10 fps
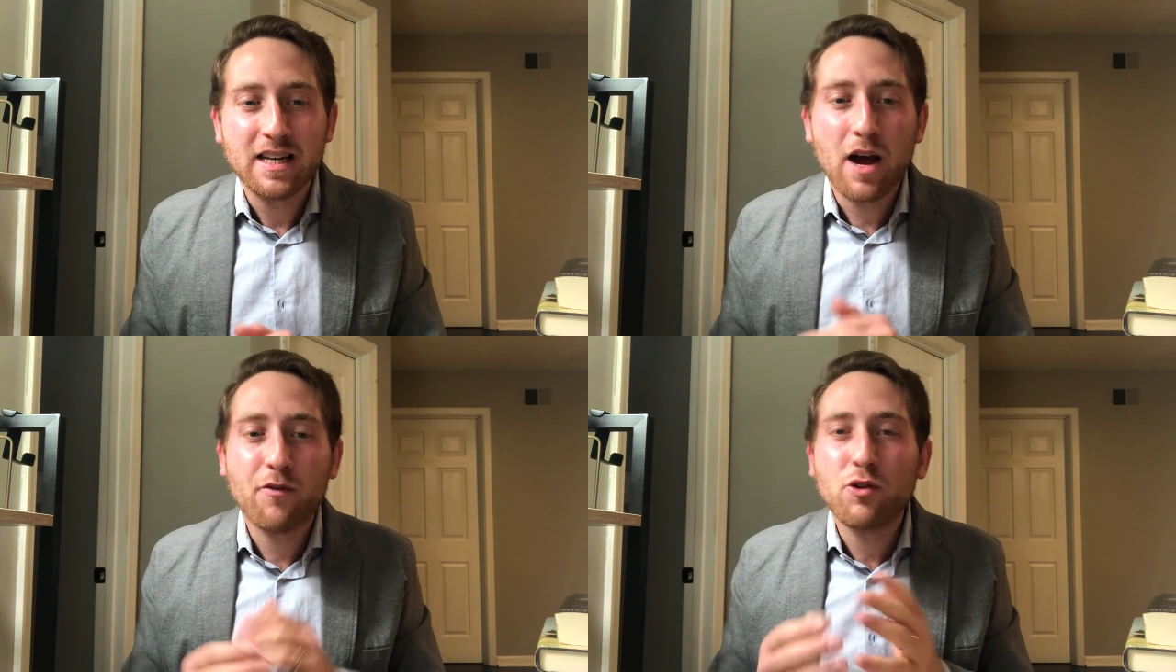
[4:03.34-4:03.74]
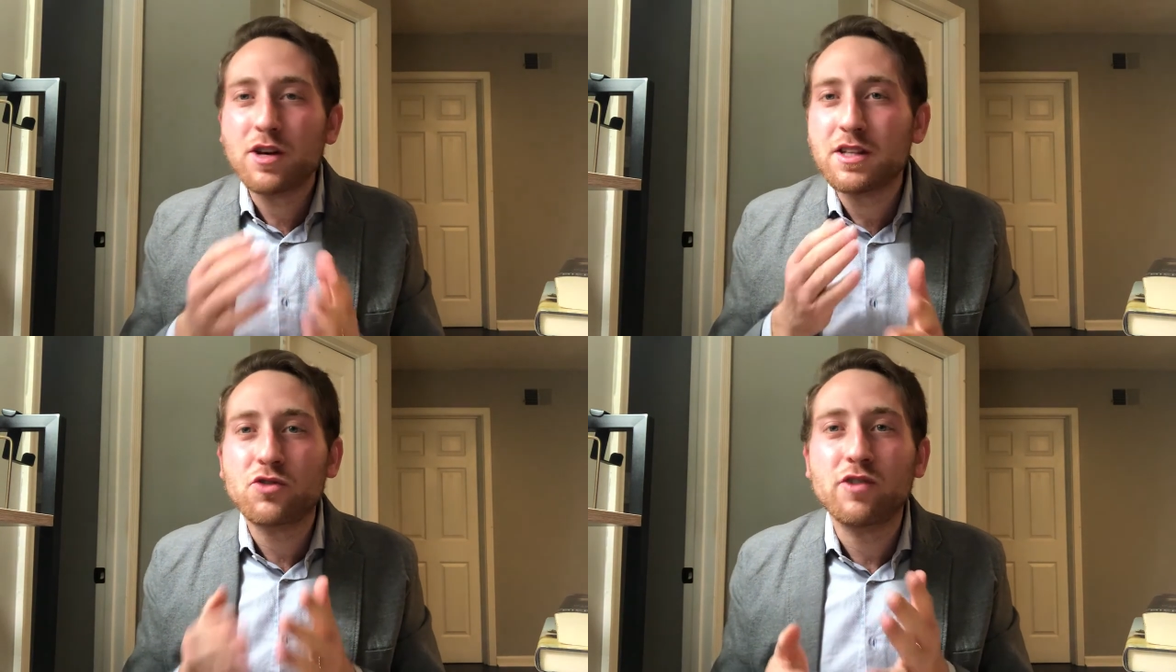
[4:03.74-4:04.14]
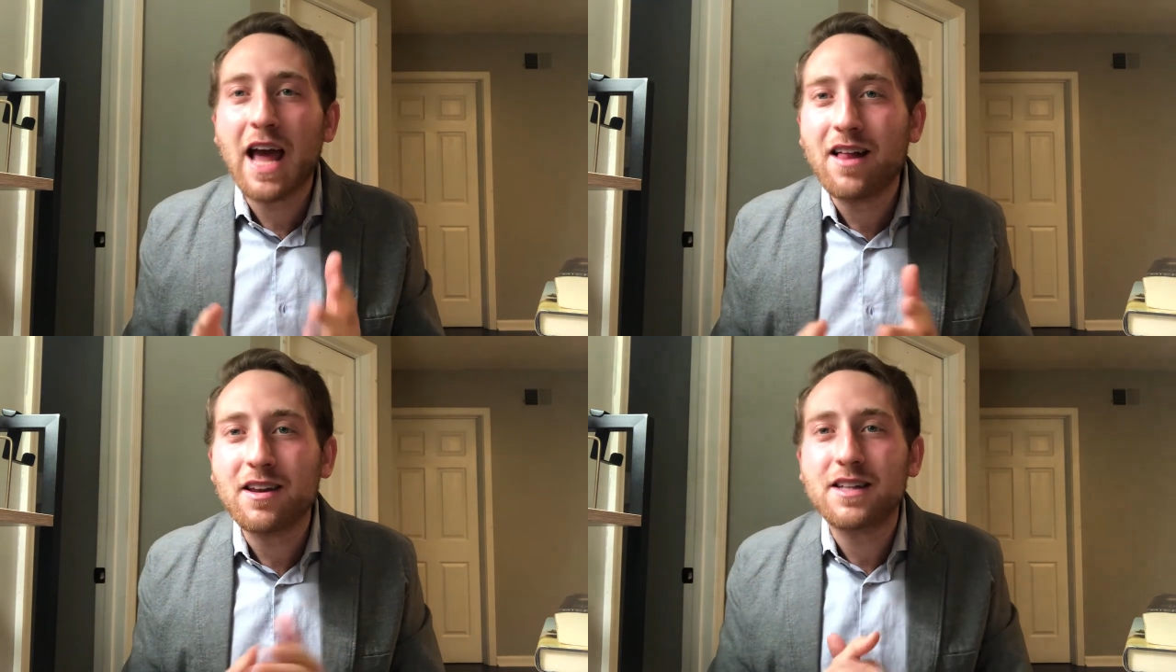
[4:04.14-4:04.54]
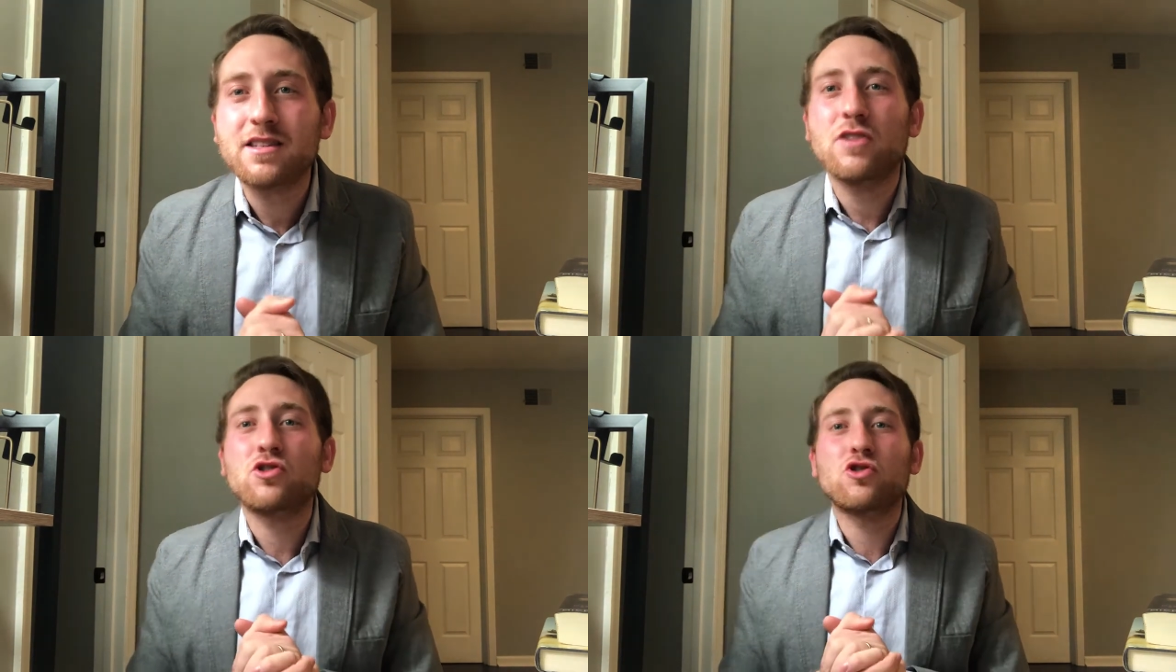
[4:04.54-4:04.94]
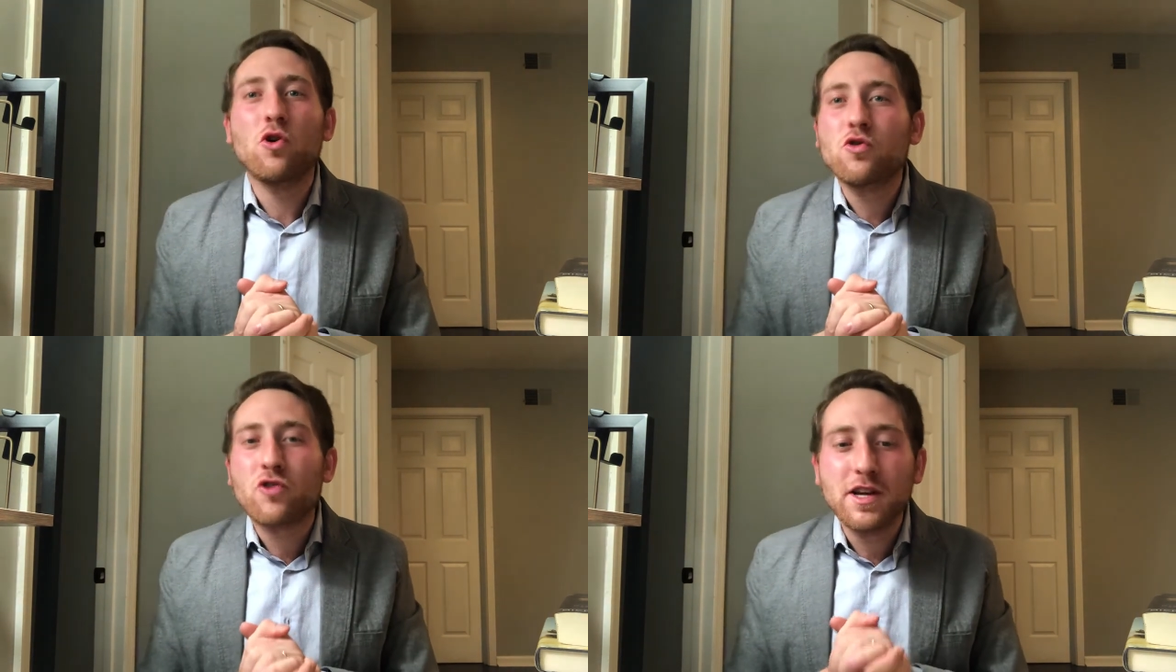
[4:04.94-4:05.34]
Now, if you look at this reality, it's not
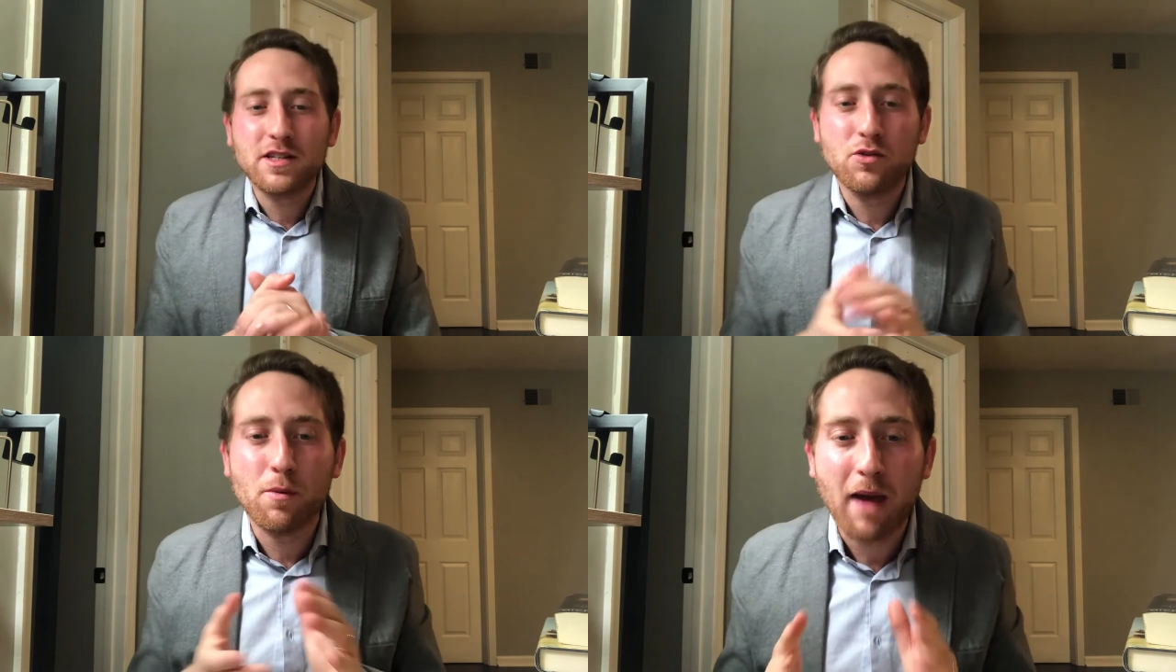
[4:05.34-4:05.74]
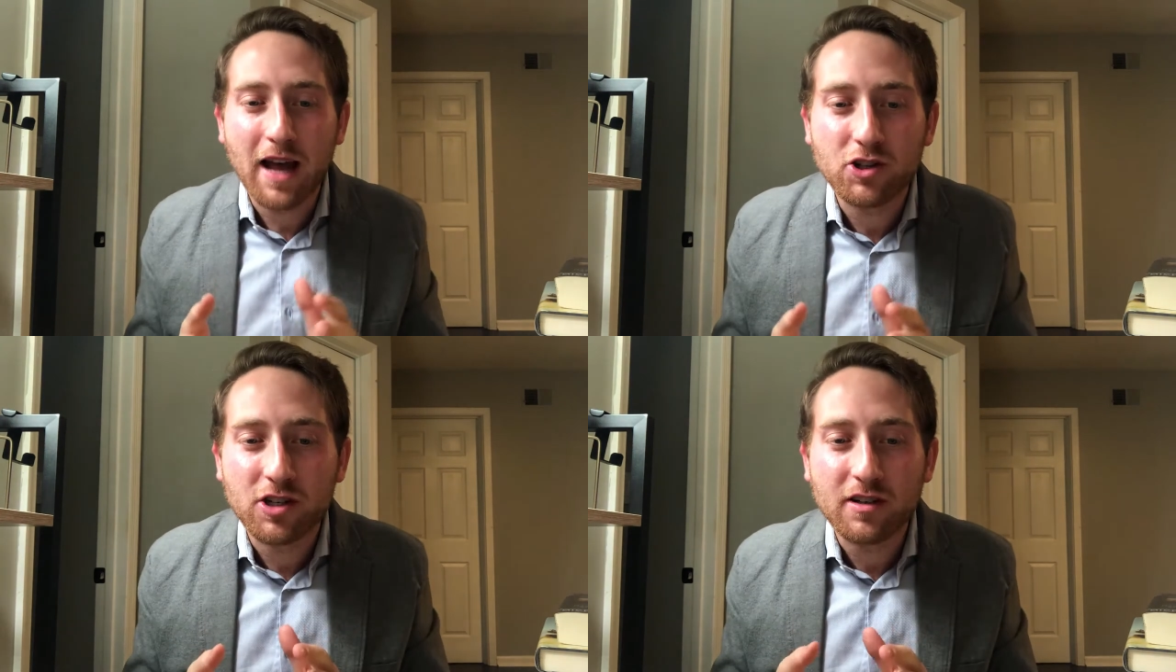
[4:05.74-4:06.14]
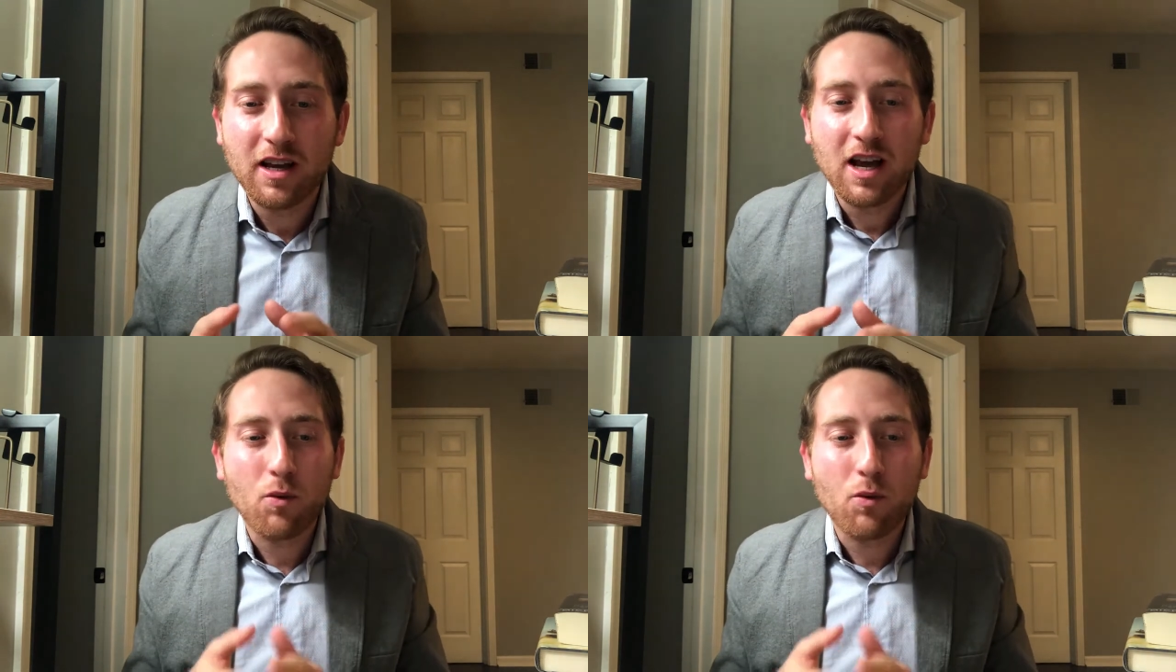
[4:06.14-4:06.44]
so crazy to imagine